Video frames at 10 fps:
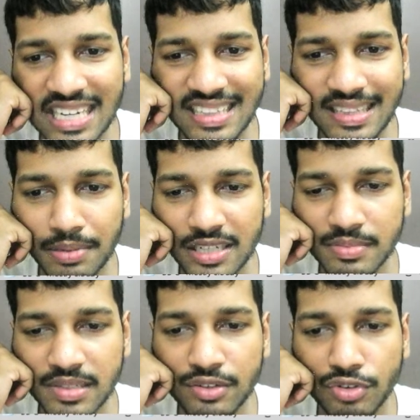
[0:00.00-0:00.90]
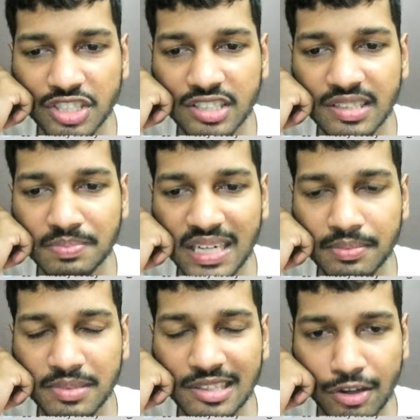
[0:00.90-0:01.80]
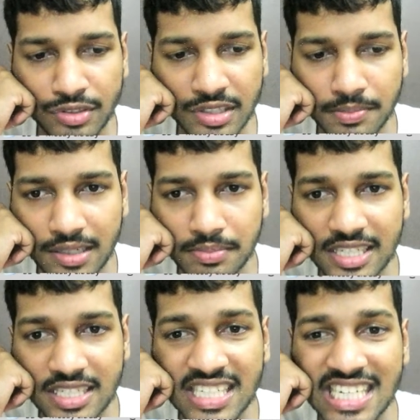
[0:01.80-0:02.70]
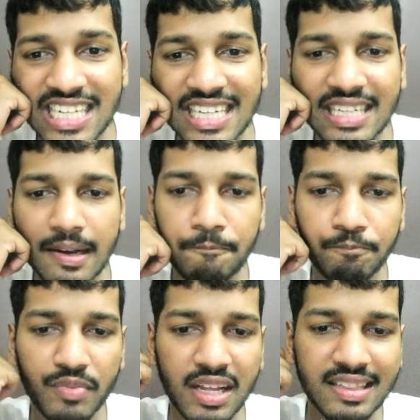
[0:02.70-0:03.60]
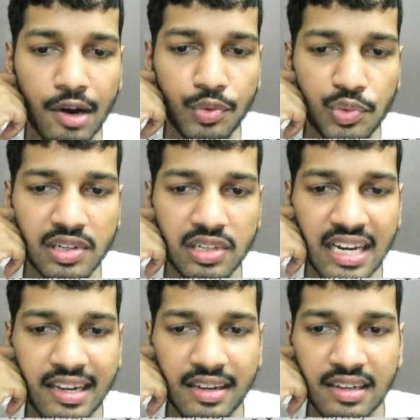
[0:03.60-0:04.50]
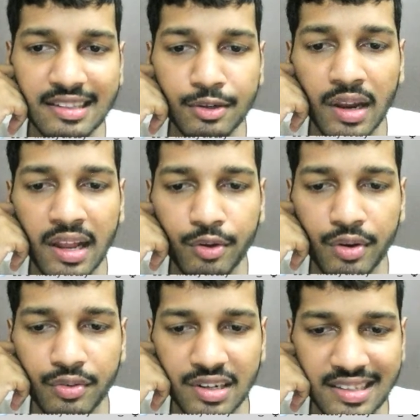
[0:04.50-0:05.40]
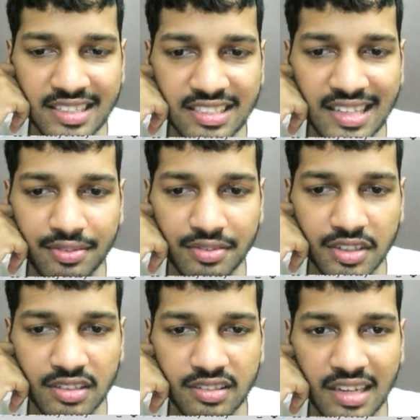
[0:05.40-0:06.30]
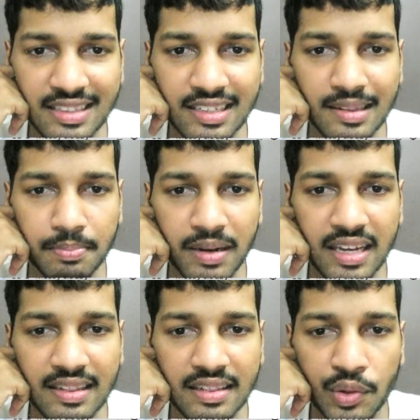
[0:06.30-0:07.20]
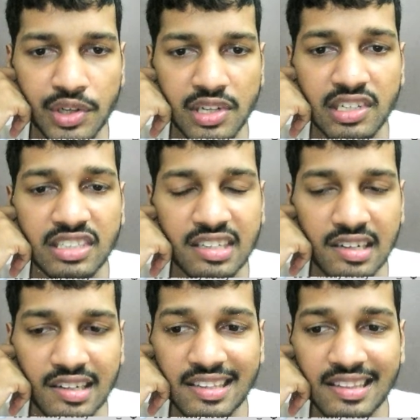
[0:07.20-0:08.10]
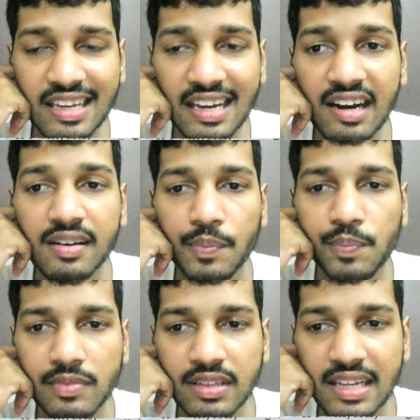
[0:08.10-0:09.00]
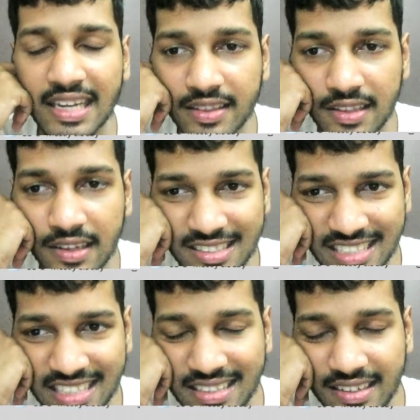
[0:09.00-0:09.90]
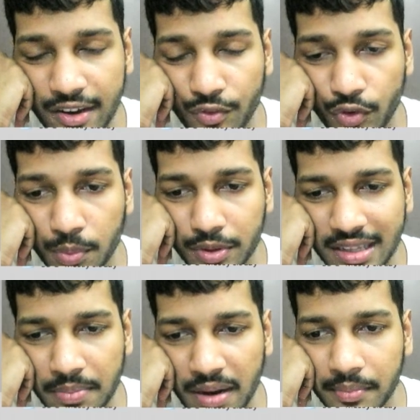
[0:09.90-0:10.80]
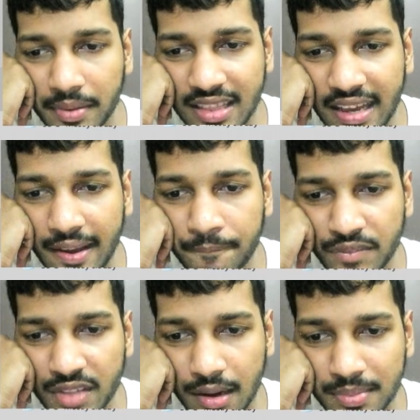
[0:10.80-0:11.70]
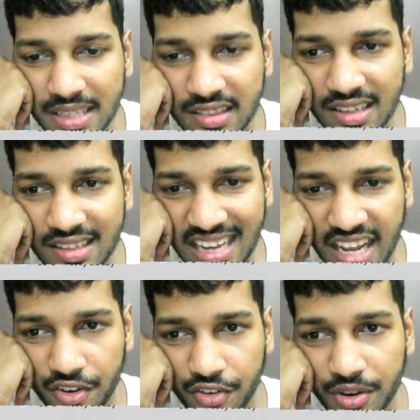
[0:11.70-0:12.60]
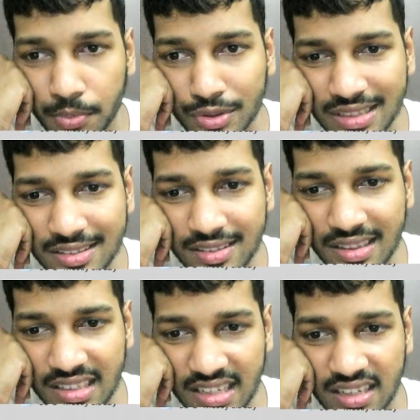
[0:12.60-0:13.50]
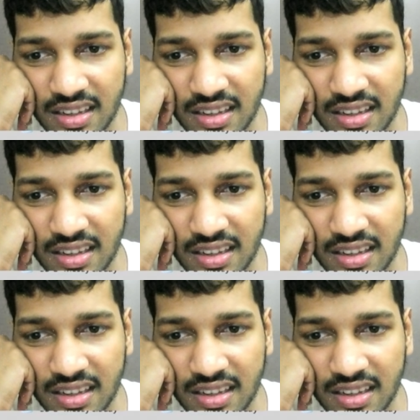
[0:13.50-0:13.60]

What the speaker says: tax department, water department, sound department, a sound and a school and university that was at this place. Since they are dealing in the stationery and notebooks department, they comes in the secondary portions.